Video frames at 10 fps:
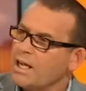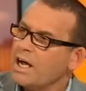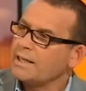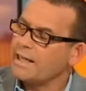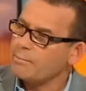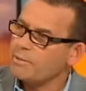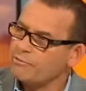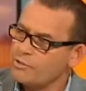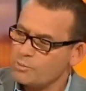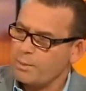I kept my
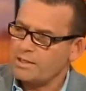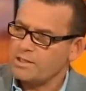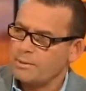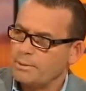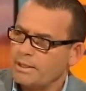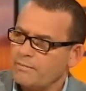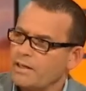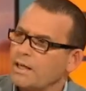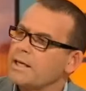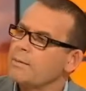first payslip, then
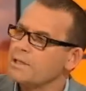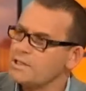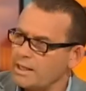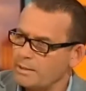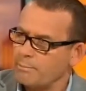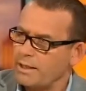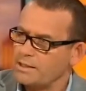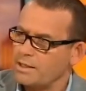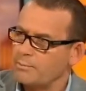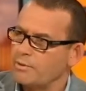I kept my second
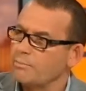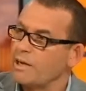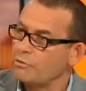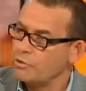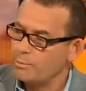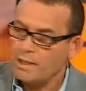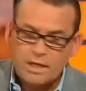payslip, my third.